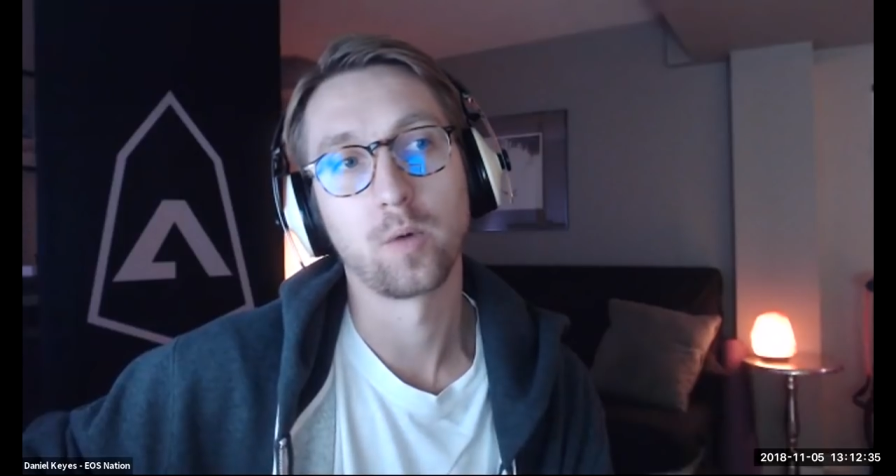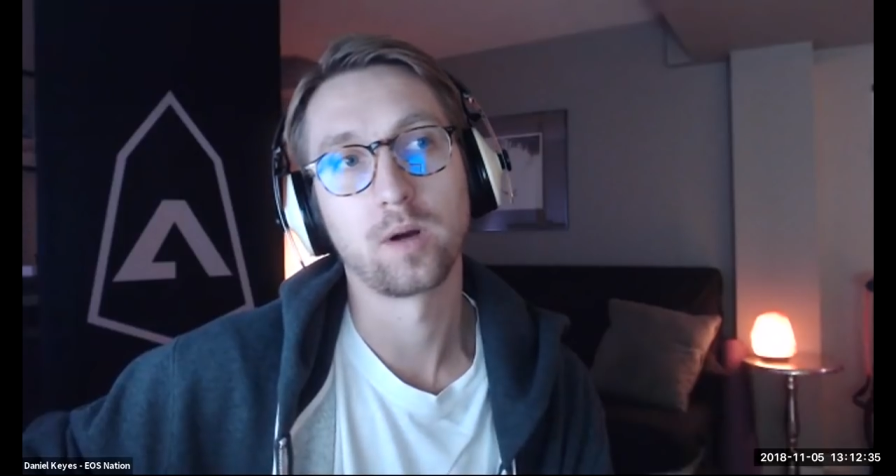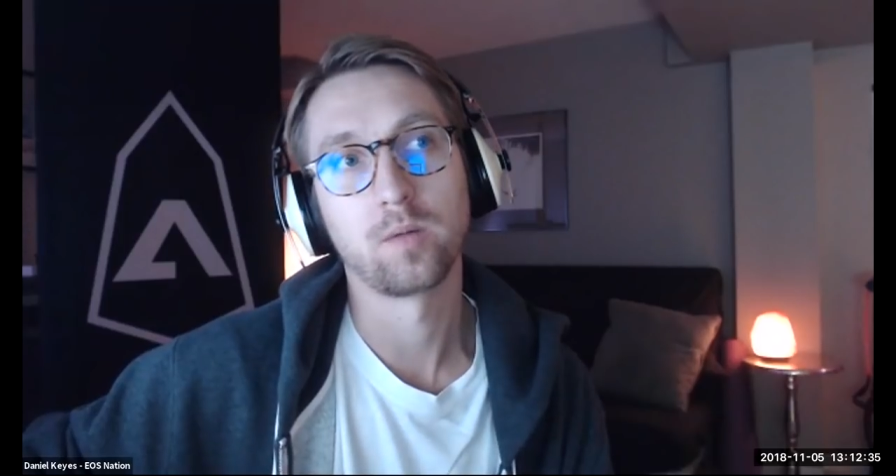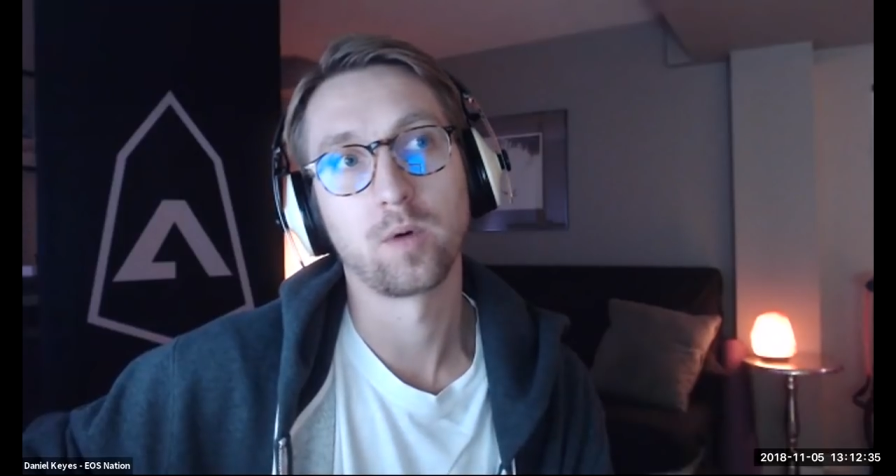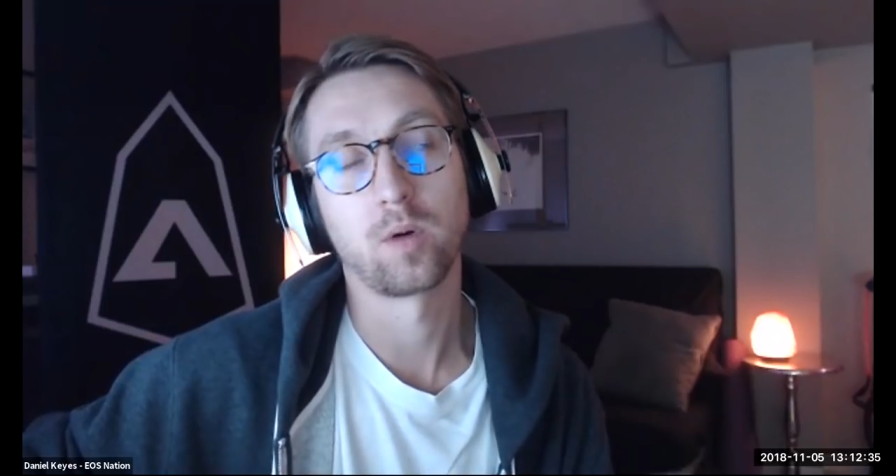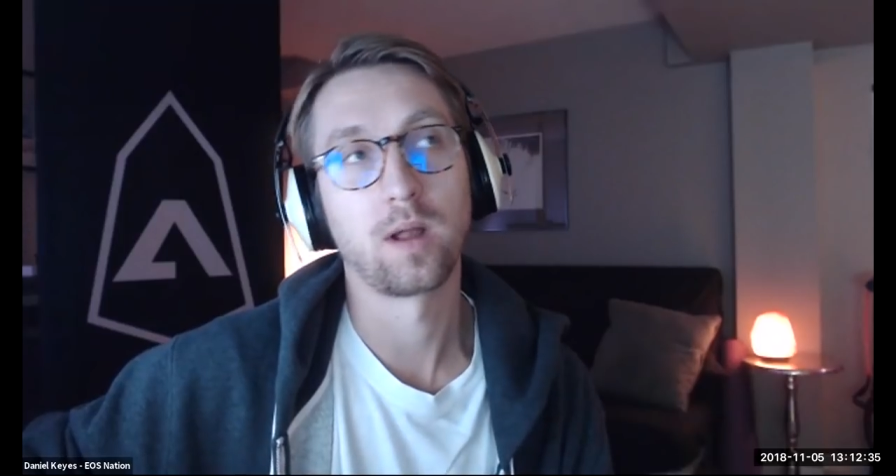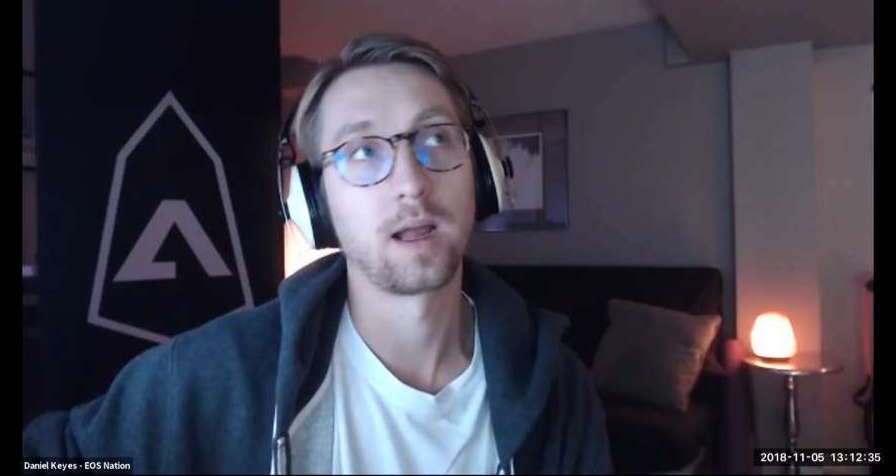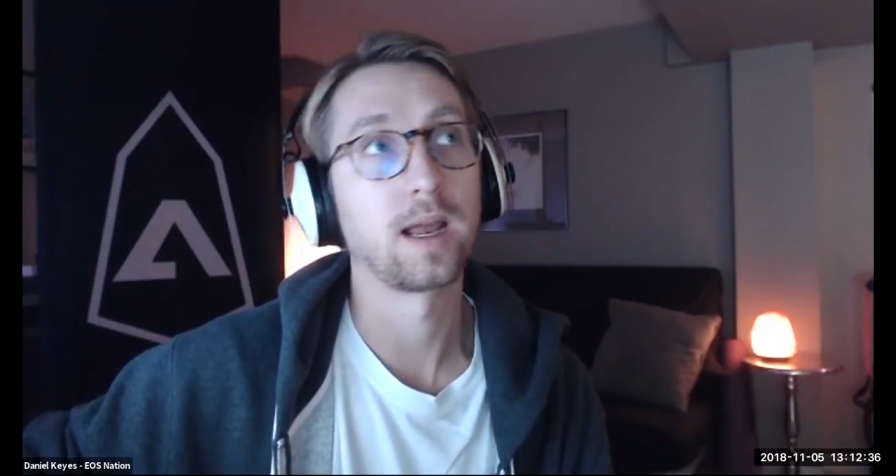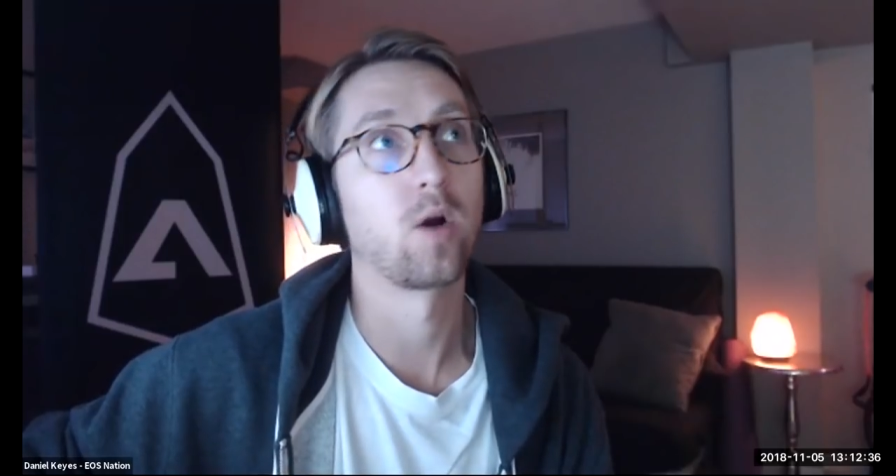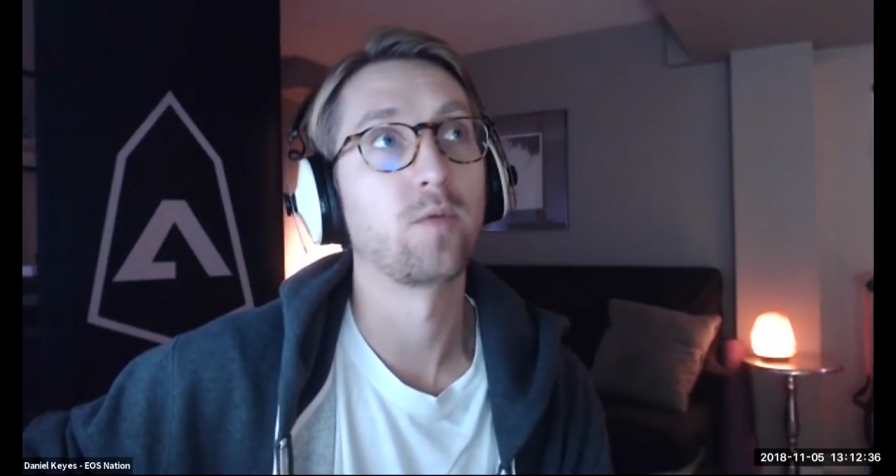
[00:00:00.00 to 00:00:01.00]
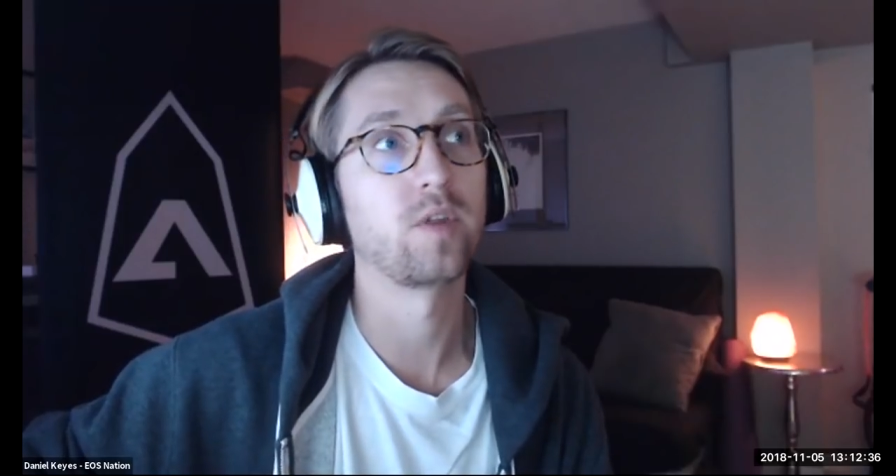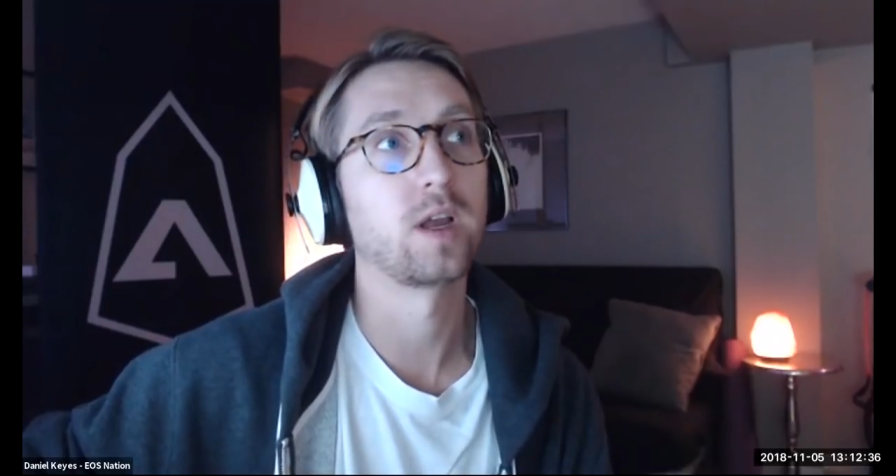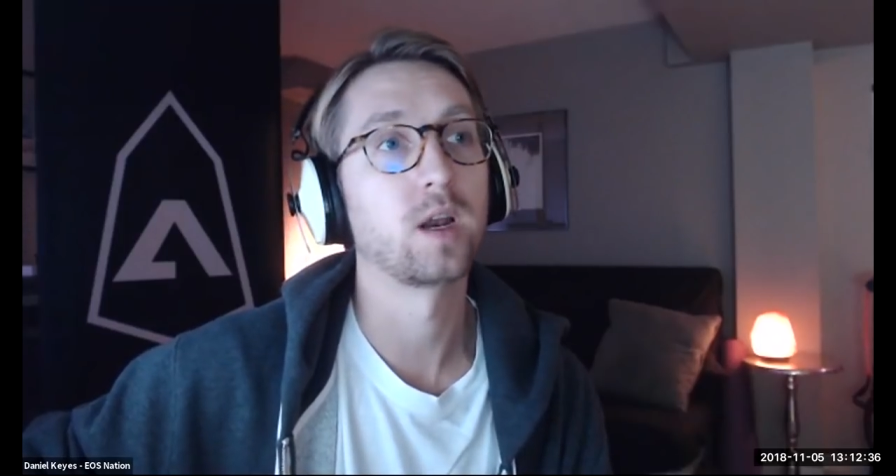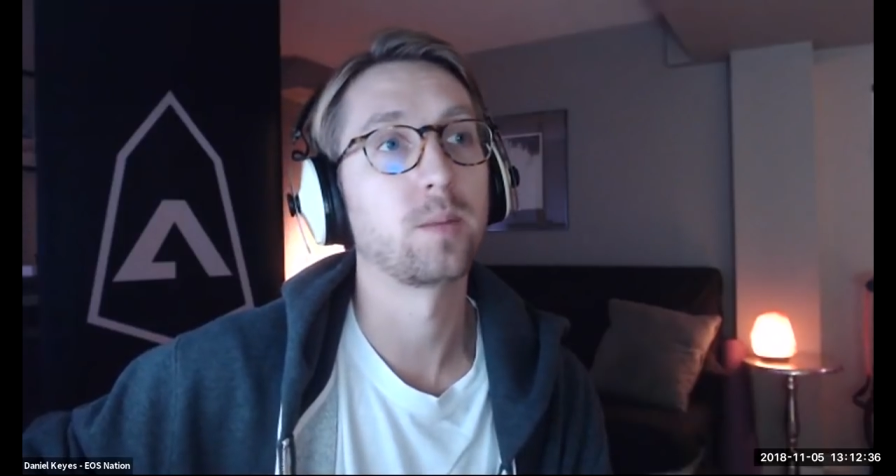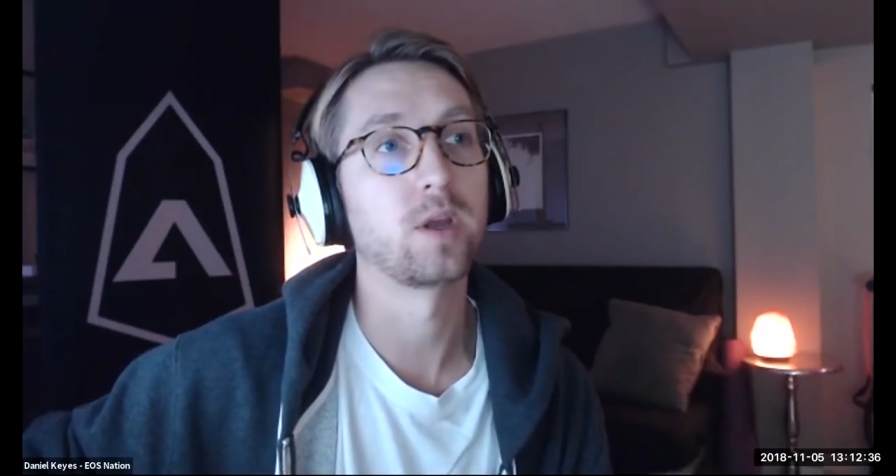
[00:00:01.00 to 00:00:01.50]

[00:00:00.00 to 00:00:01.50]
we're again hopefully going to